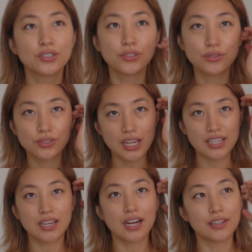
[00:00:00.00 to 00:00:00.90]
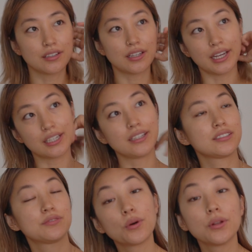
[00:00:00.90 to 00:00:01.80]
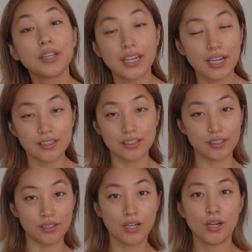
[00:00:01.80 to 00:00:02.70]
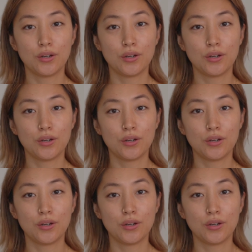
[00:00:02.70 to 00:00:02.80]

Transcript: need to use any other like exfoliator